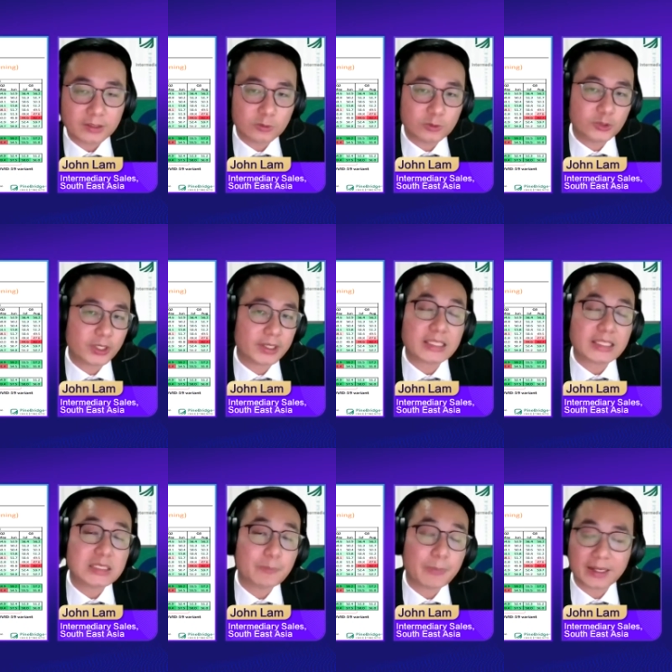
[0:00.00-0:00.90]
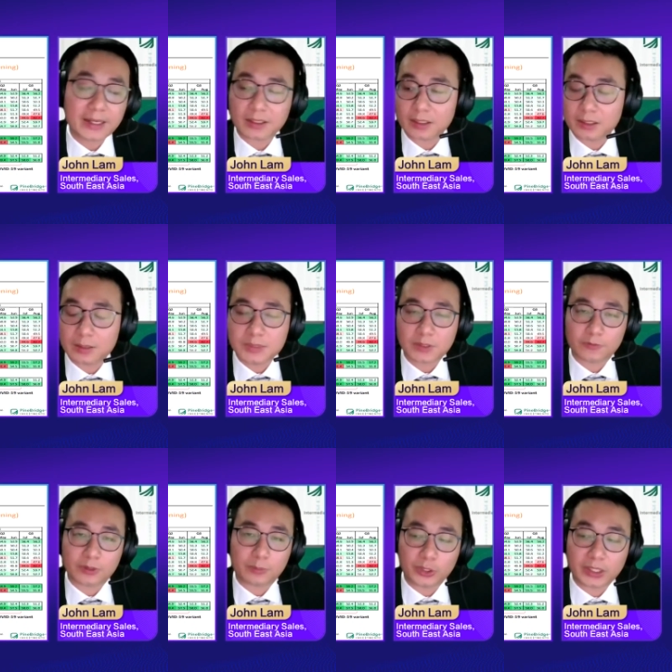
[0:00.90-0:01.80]
to try to expand in terms of
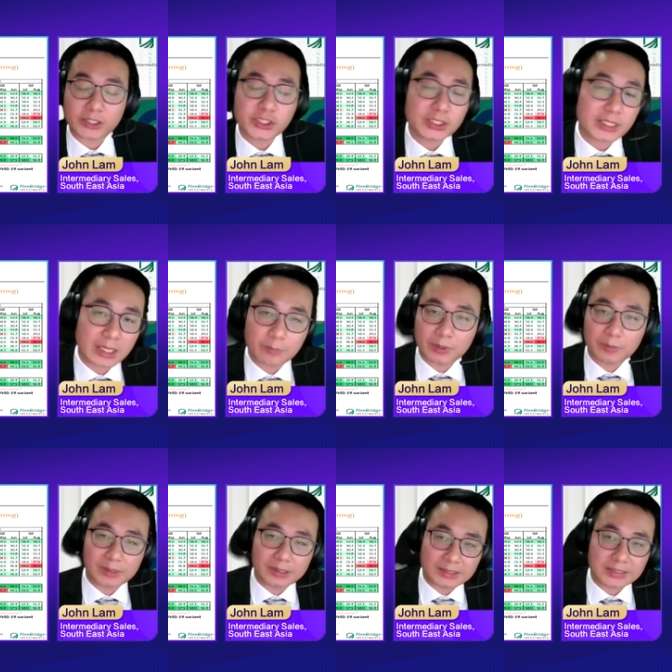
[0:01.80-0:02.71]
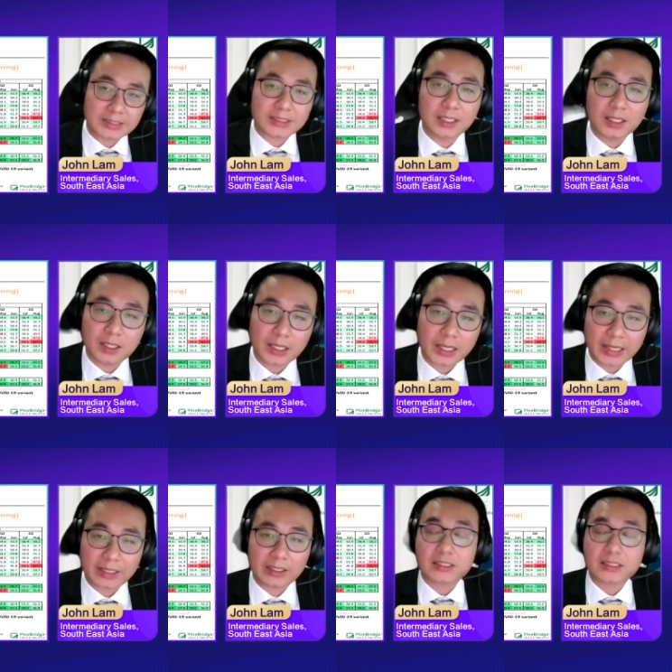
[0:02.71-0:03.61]
the production capability
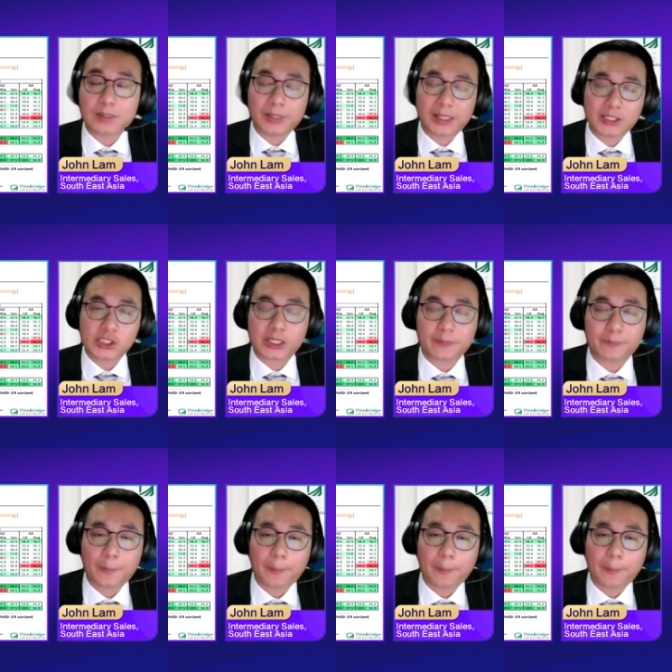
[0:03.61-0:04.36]
and their supply chain.